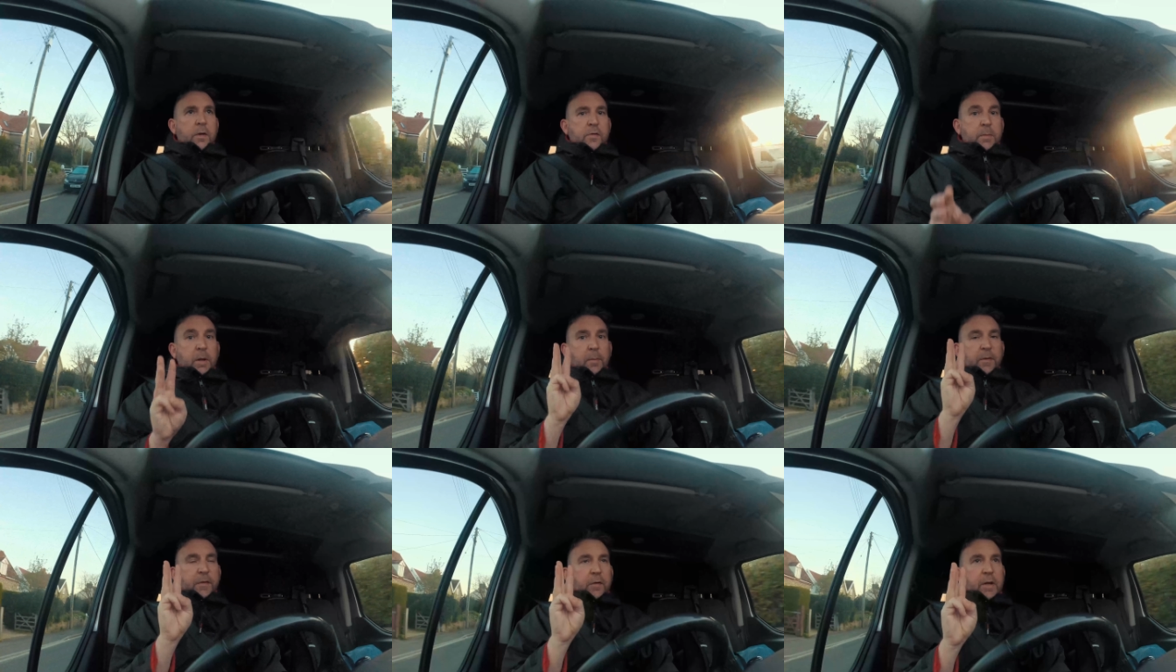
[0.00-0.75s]
Swim
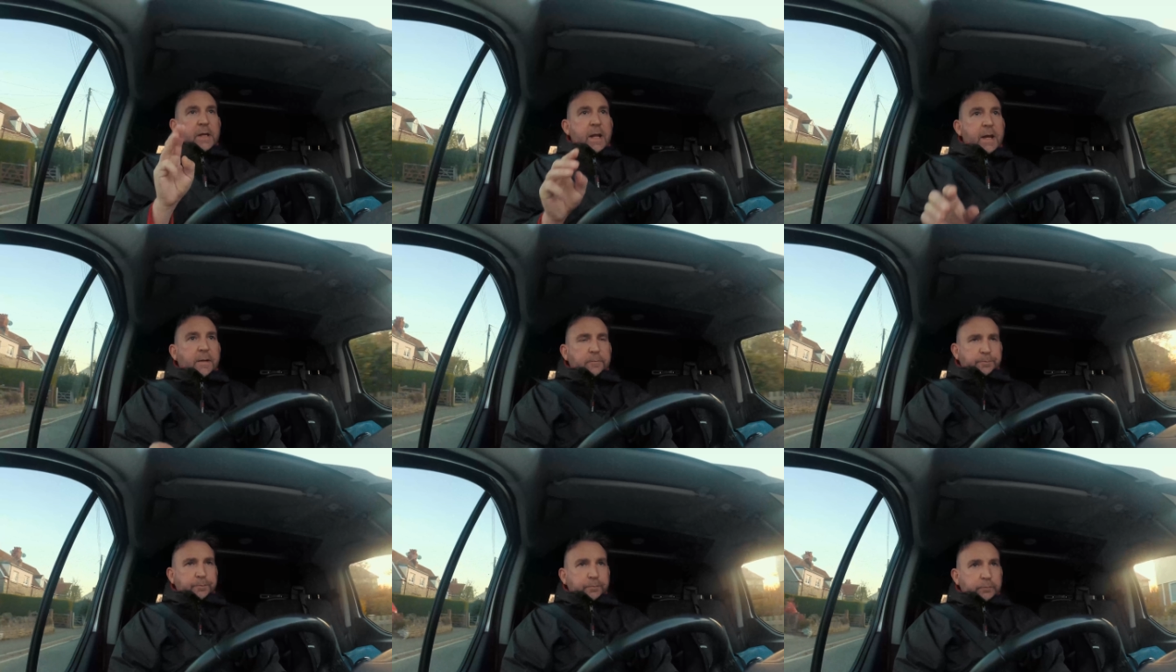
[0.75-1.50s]
number 3 now
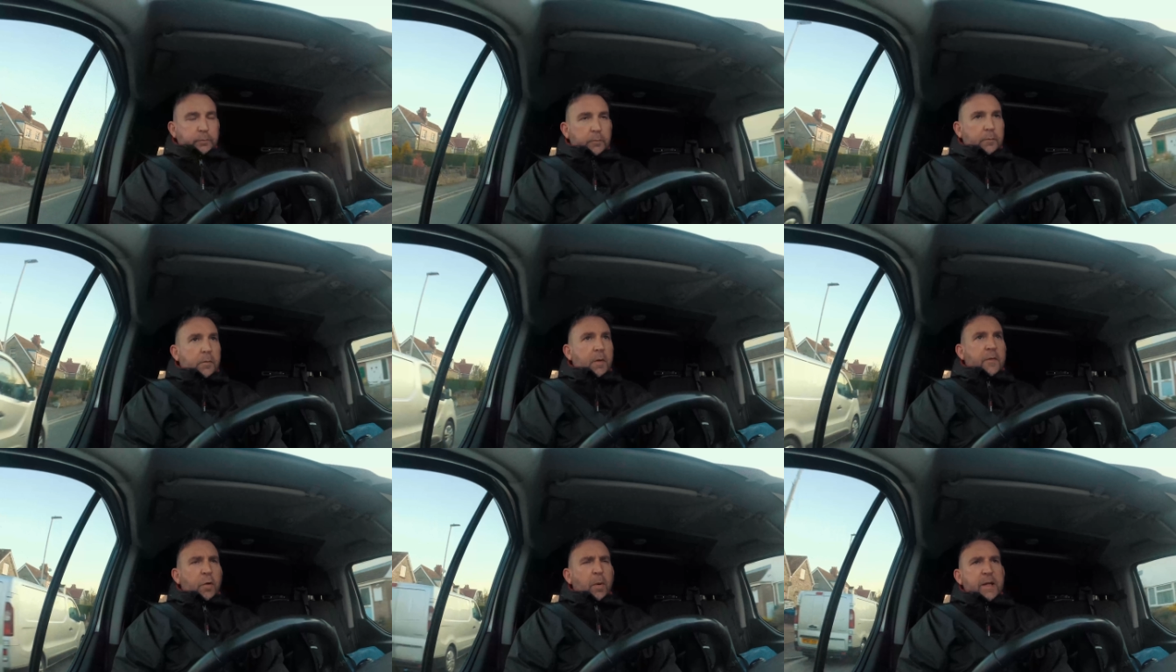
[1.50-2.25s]

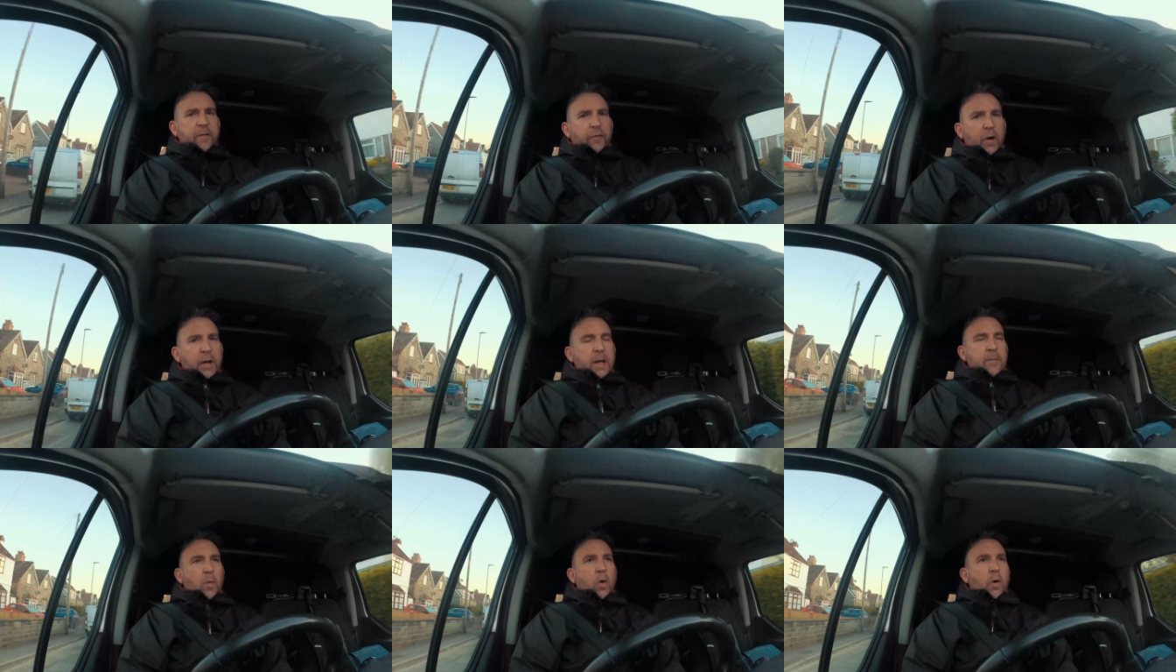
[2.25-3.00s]
of the week,
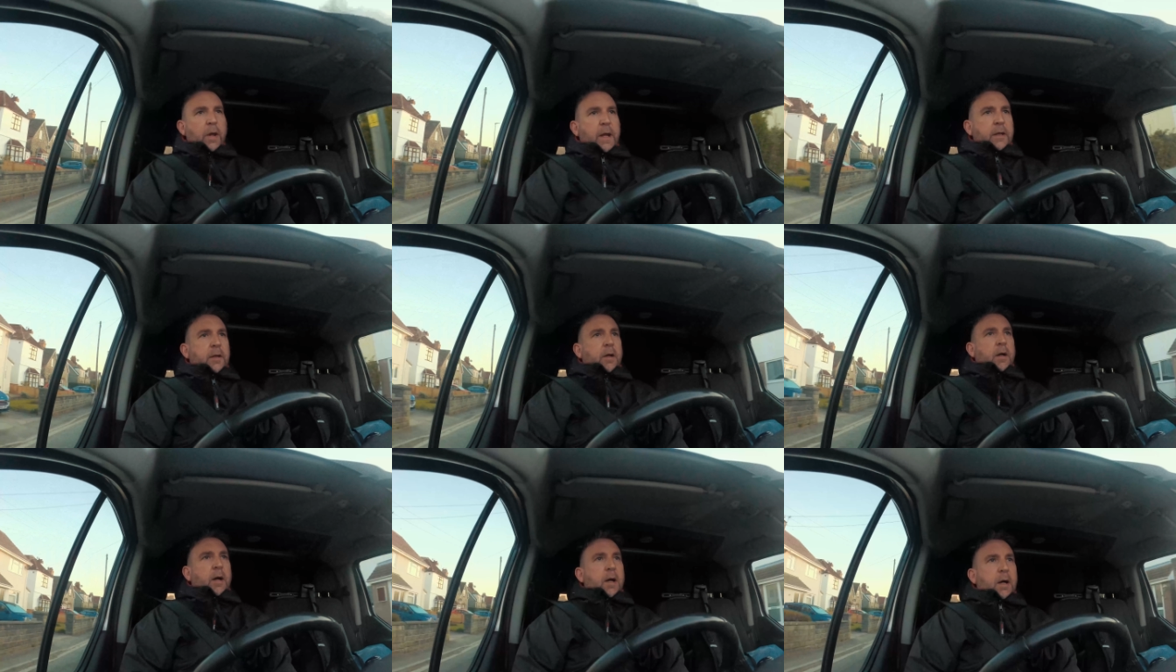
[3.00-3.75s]
Friday morning,
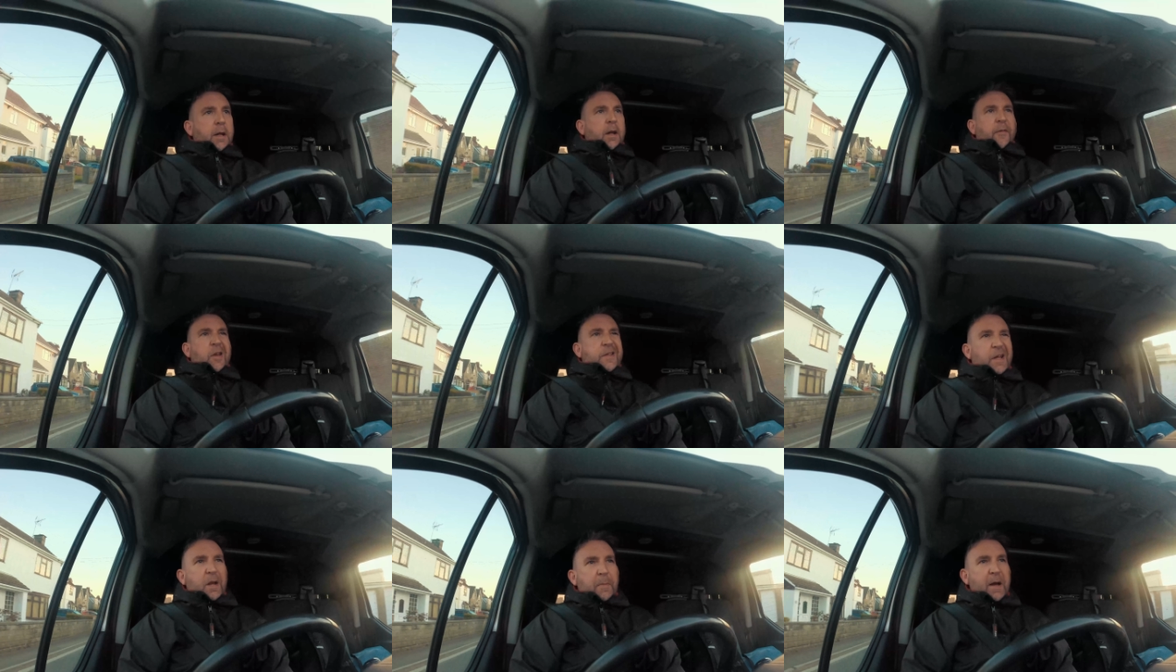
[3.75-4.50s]
and I've only
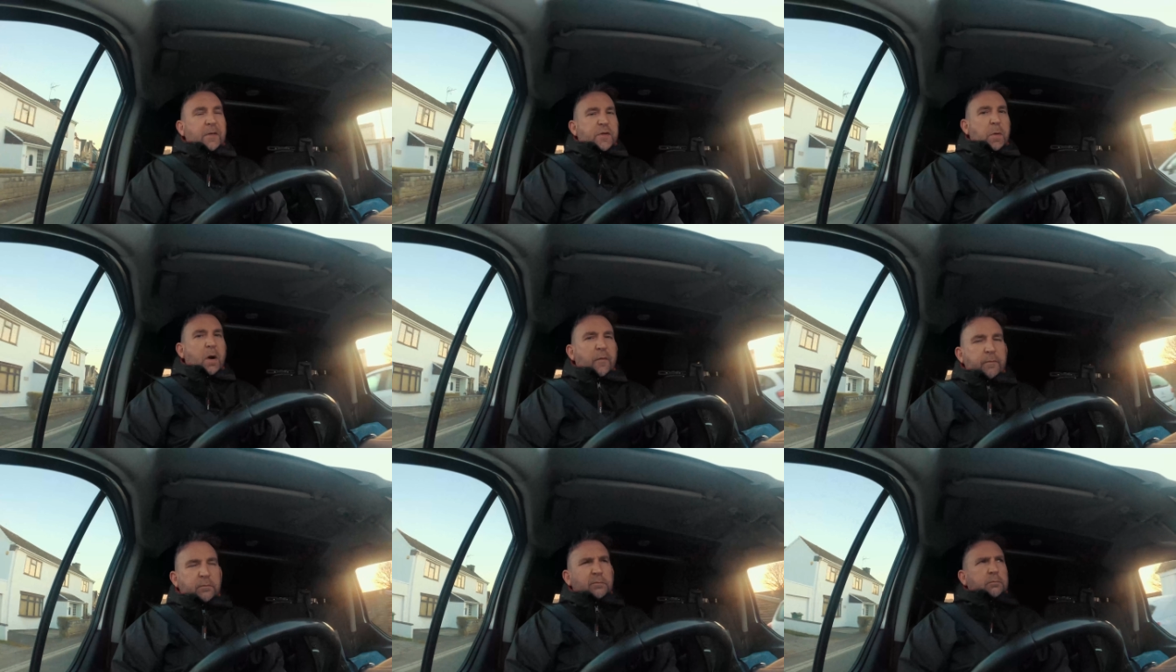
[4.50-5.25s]
done about
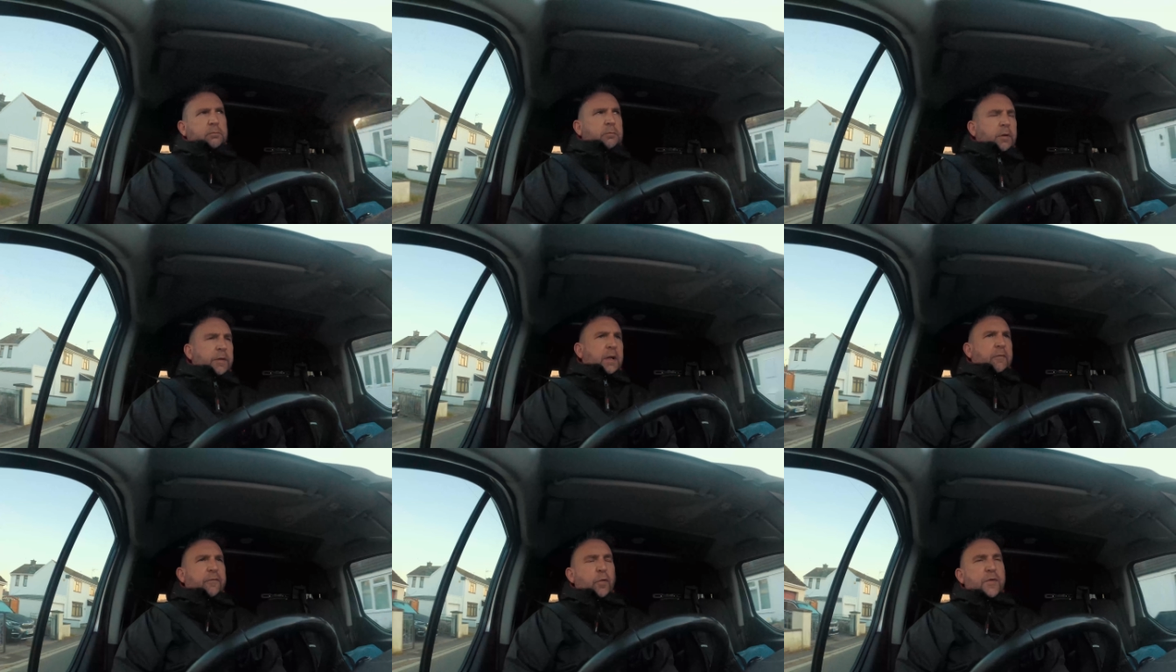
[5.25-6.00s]
12, well, I've
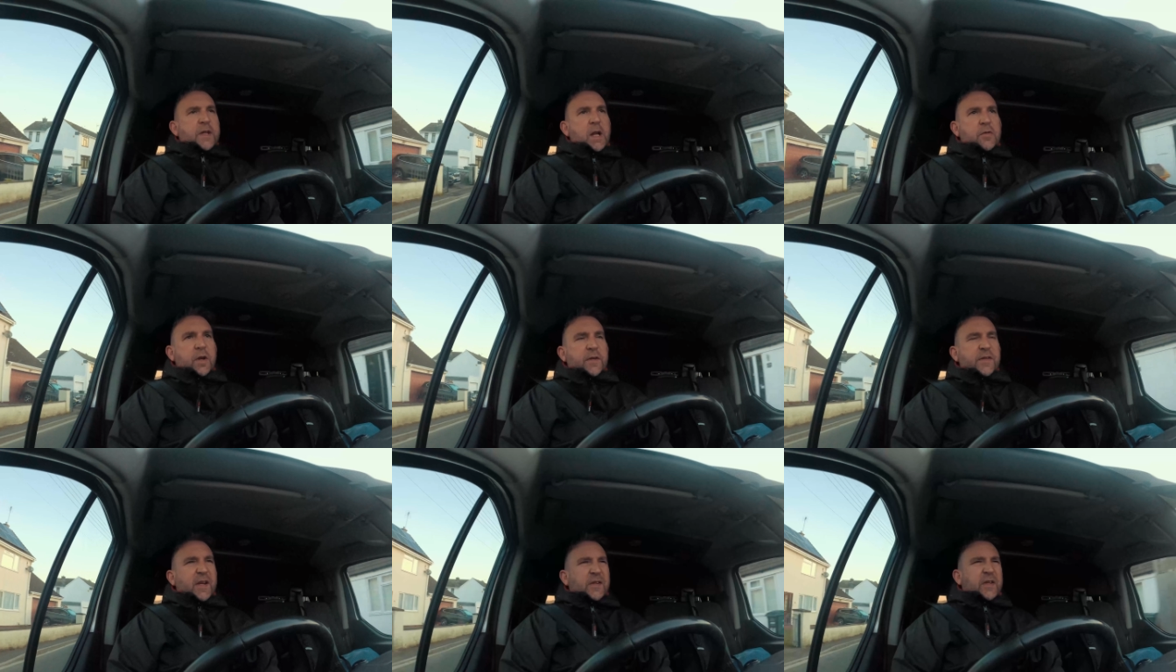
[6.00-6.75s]
done 1400,
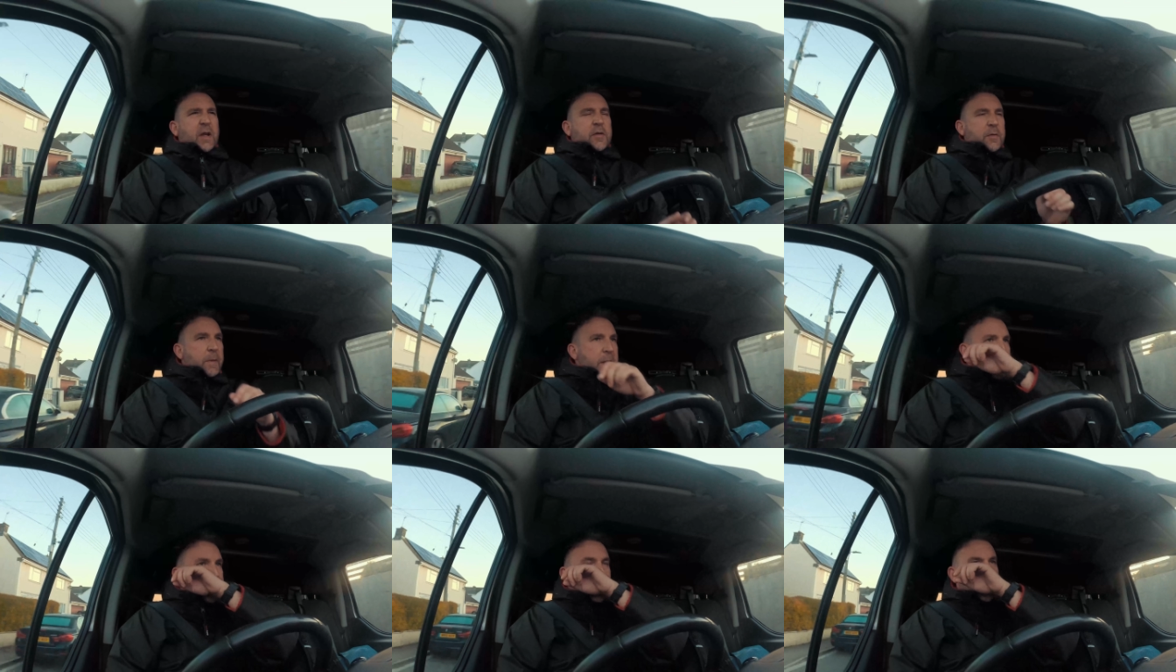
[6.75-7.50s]
1600
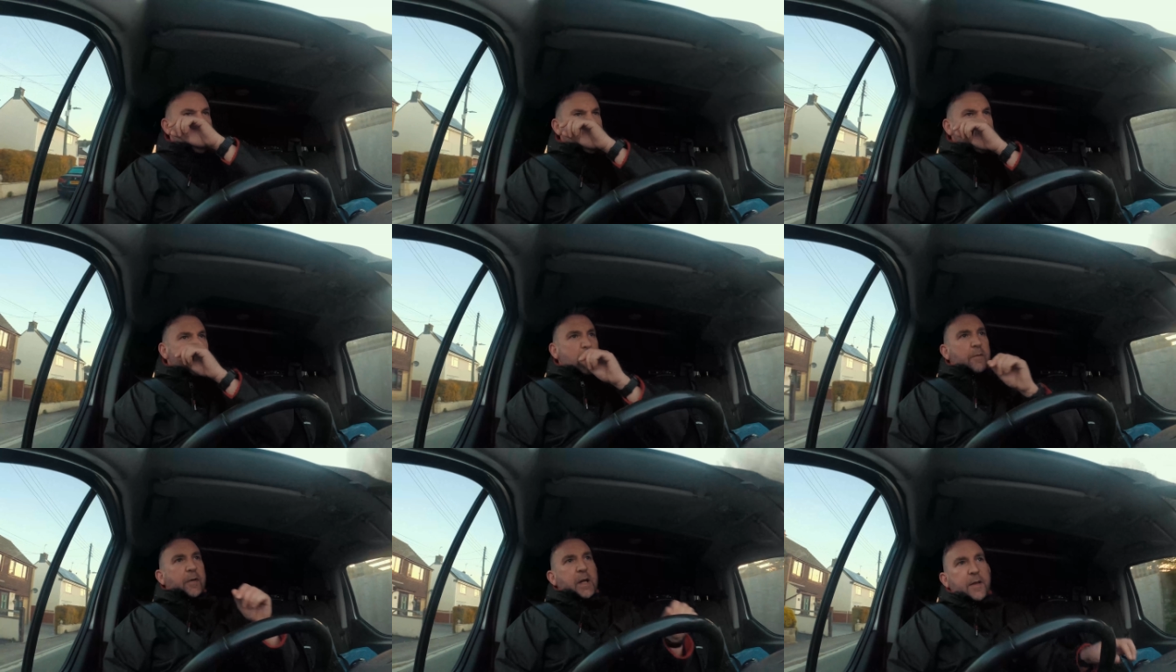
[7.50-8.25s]
metres
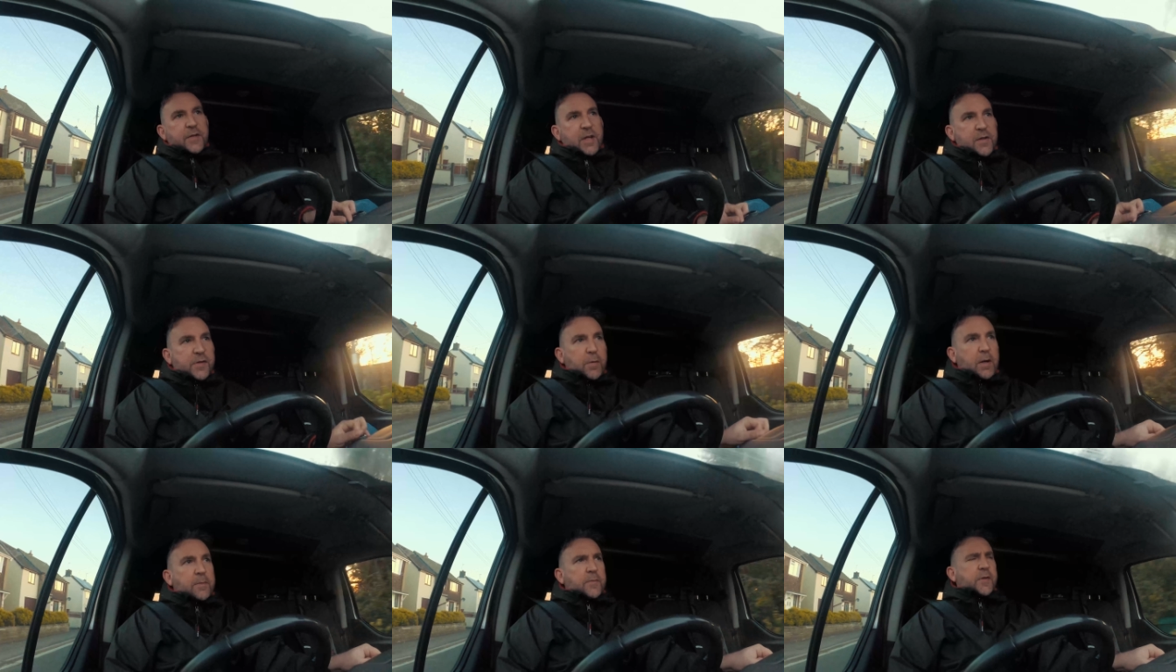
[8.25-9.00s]
for the other 2
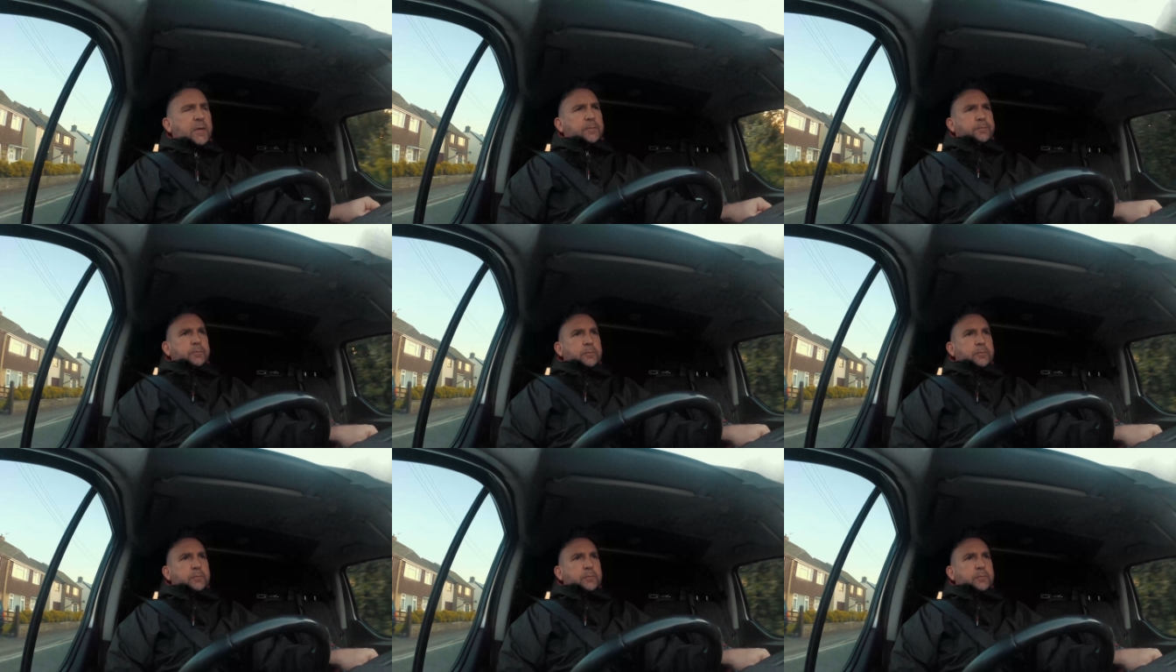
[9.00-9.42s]
swims.